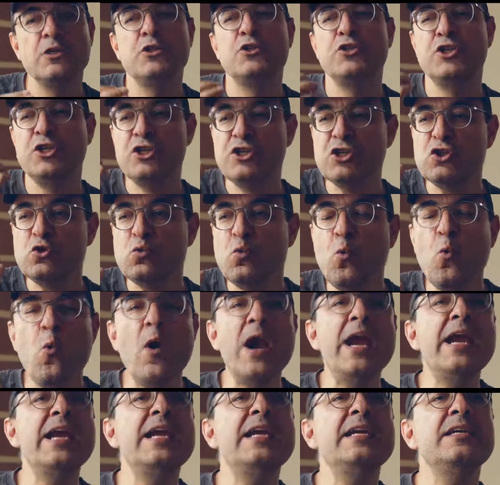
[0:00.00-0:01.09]
she just
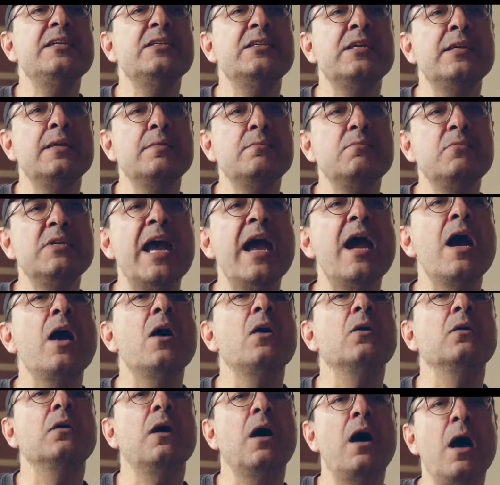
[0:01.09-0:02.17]
weighs him
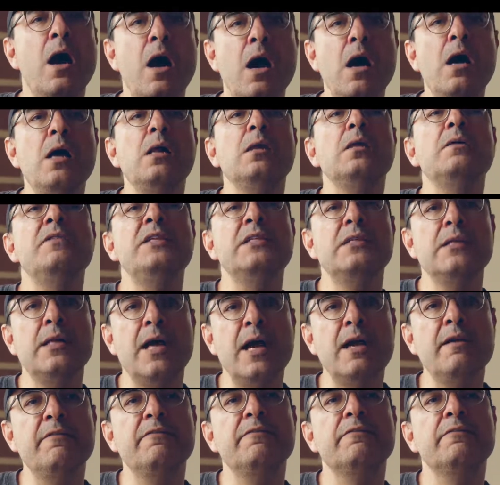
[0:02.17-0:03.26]
down all of his
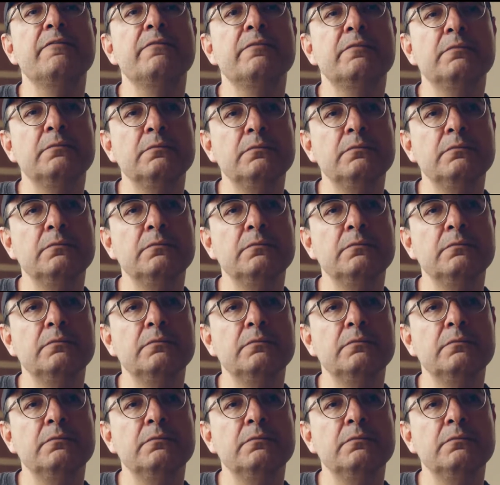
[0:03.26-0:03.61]
life.